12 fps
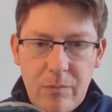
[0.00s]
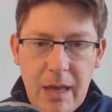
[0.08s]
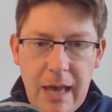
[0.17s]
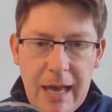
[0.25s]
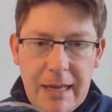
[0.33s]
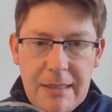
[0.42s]

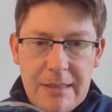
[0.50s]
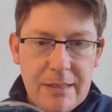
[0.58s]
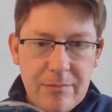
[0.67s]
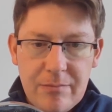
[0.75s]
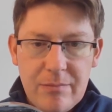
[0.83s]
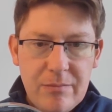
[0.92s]

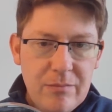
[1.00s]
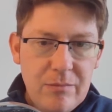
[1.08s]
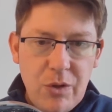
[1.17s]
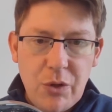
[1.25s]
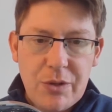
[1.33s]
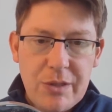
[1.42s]
and
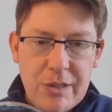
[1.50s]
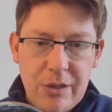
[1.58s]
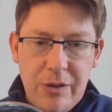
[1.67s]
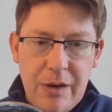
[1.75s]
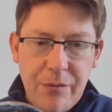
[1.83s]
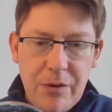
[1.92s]
nothing's
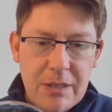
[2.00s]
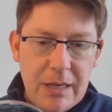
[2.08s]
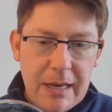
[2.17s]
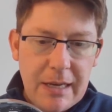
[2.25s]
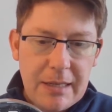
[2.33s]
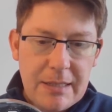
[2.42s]
too different.
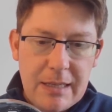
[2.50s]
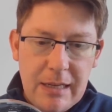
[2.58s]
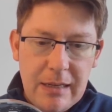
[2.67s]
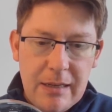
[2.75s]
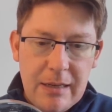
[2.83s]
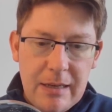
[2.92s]
I can
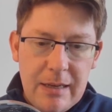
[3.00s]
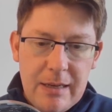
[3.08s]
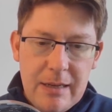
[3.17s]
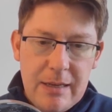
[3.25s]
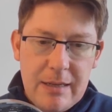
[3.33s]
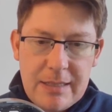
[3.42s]
still
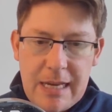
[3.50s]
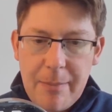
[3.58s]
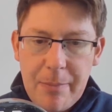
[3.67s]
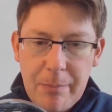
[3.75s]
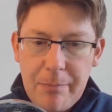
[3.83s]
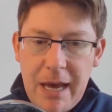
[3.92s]

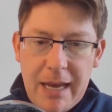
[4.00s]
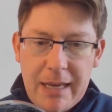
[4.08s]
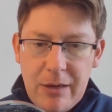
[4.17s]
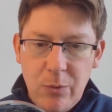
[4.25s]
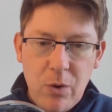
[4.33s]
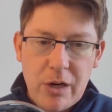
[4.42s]
tap on back
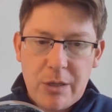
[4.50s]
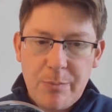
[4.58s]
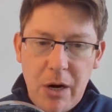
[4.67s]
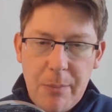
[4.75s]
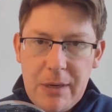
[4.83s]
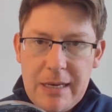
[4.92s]
and it works
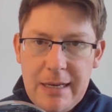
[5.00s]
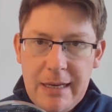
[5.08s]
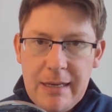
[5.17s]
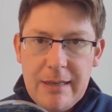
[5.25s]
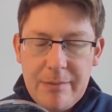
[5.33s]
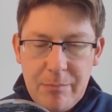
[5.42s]
properly.
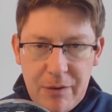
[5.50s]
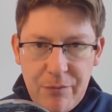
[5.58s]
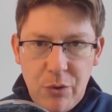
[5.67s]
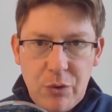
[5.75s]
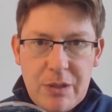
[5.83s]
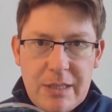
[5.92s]
My
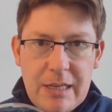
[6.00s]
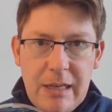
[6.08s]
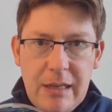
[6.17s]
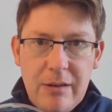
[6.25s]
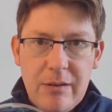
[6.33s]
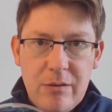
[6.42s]
phone is
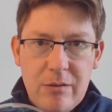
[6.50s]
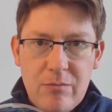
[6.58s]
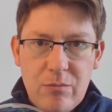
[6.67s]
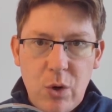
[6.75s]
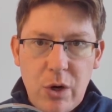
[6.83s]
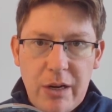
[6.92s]
still
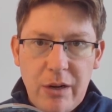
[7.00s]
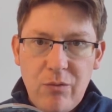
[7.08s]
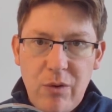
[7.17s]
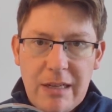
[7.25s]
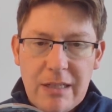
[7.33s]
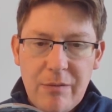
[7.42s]
working
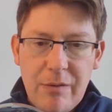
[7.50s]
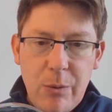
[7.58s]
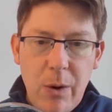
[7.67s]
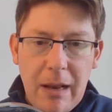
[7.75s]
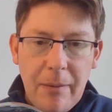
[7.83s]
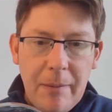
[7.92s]
relatively
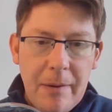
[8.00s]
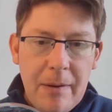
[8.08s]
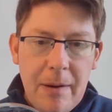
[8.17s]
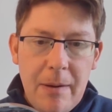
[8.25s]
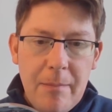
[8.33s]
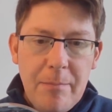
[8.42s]
well.
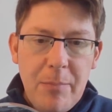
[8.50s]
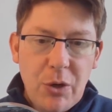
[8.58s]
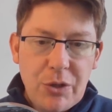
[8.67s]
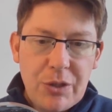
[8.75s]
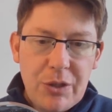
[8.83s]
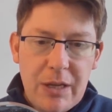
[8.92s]

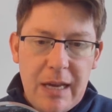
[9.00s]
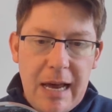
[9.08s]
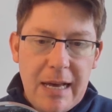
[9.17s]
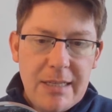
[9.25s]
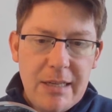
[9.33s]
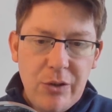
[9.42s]
But
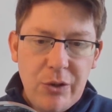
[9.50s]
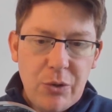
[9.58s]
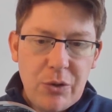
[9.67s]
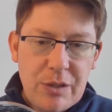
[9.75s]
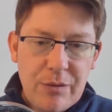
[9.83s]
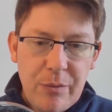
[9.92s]
as you'll
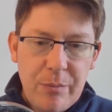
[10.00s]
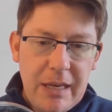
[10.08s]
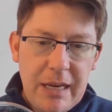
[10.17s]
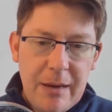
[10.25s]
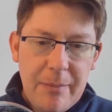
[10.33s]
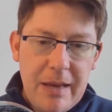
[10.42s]
notice from
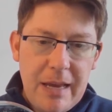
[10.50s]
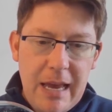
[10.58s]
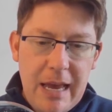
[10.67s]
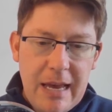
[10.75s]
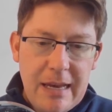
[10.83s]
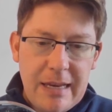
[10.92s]
the
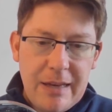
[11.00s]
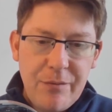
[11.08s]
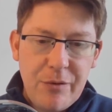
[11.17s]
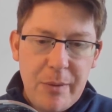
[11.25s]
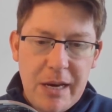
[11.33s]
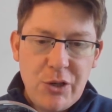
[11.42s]

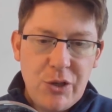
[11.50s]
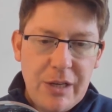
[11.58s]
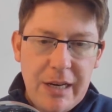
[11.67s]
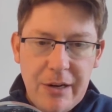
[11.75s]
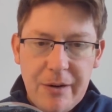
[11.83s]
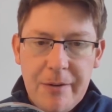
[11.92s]
information
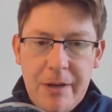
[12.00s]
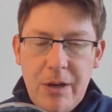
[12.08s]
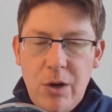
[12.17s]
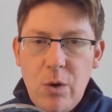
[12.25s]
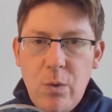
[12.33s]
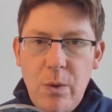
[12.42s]
here,
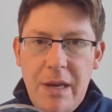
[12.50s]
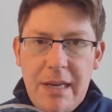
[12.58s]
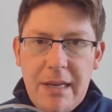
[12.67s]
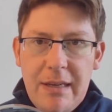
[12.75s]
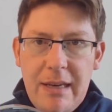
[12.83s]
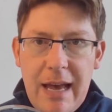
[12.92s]
we
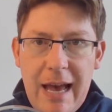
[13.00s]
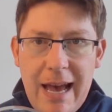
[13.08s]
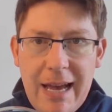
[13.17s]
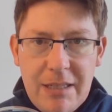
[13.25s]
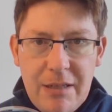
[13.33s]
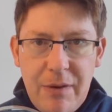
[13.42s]
can
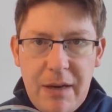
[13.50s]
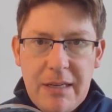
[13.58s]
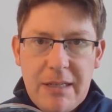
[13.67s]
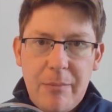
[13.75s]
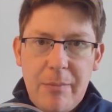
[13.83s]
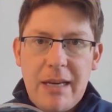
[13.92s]

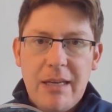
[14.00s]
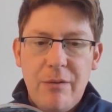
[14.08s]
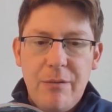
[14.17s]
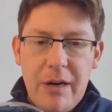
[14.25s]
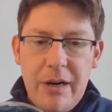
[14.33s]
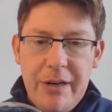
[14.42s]
activate our
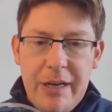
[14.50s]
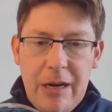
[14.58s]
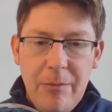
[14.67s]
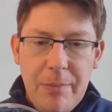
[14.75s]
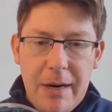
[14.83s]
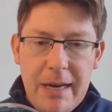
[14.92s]
magnifier
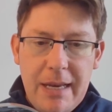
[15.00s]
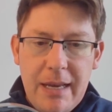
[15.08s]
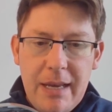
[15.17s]
now by